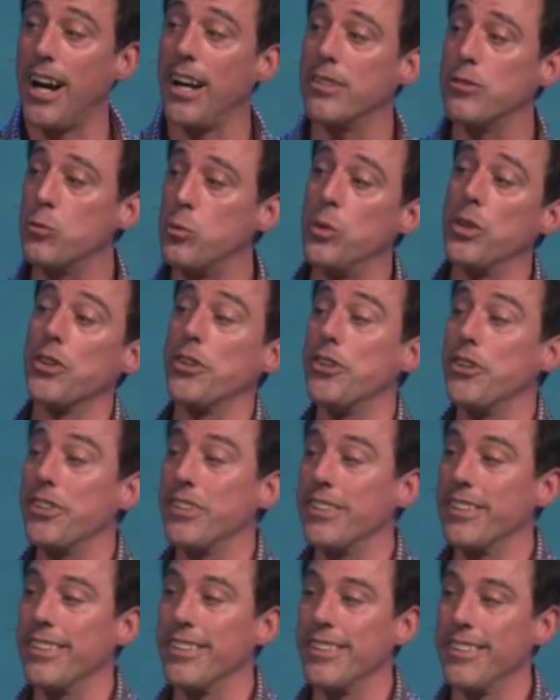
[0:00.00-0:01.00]
God's
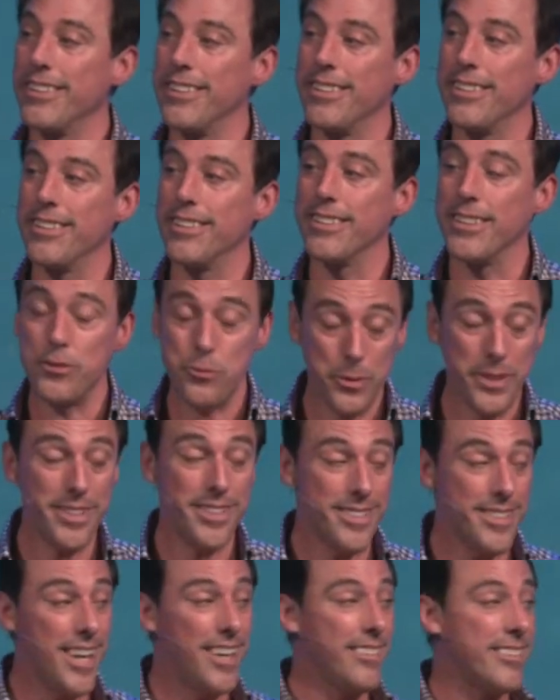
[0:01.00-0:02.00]
word. That's what
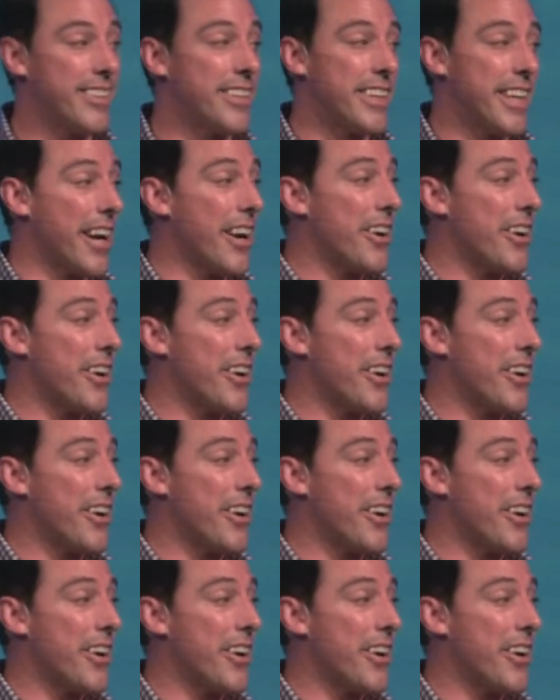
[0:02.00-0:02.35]
it says in